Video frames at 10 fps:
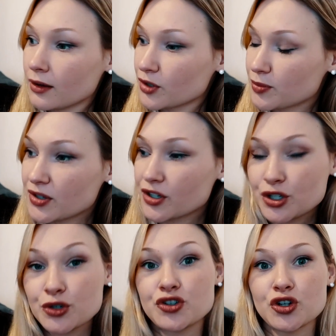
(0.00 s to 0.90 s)
respond on
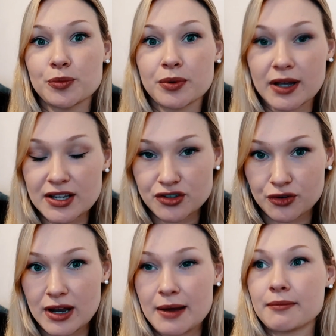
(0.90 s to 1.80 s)
YouTube,
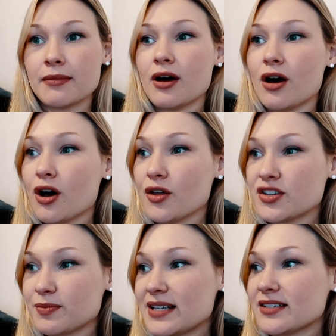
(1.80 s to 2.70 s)
Instagram, all
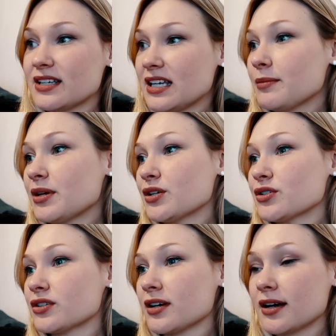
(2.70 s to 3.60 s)
these places,
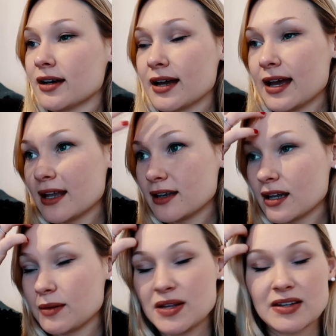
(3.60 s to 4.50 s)
emails, and
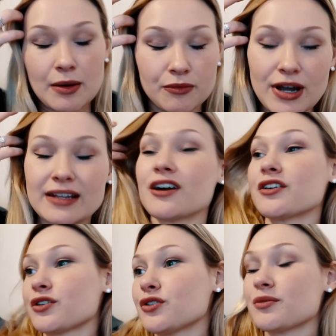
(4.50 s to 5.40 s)
in the meantime write
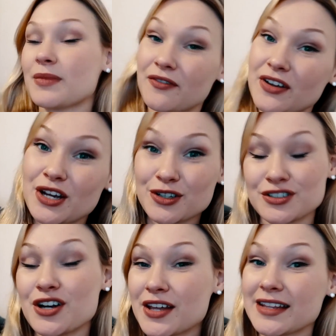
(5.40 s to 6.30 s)
articles and make videos
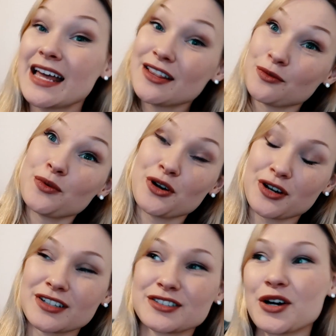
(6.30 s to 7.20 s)
and all that and
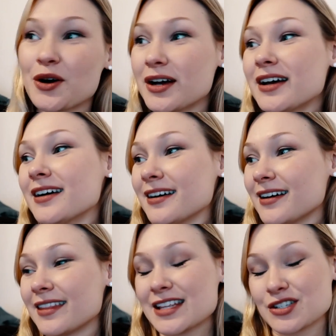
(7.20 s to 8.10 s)
work. So
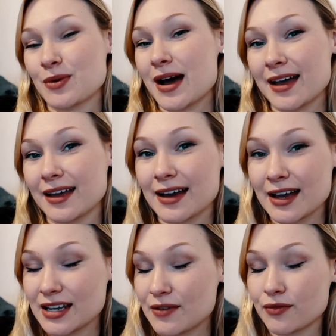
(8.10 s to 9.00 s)
that's why
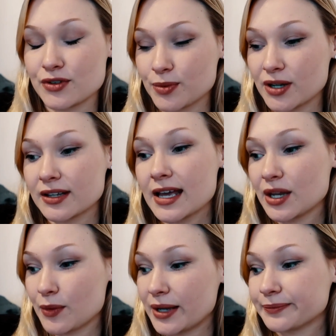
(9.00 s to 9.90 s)
I never respond.
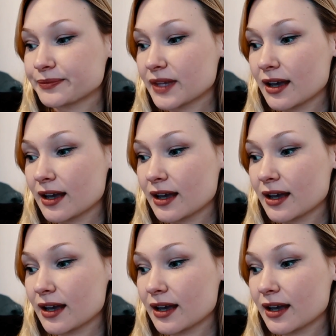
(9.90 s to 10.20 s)
Anyway,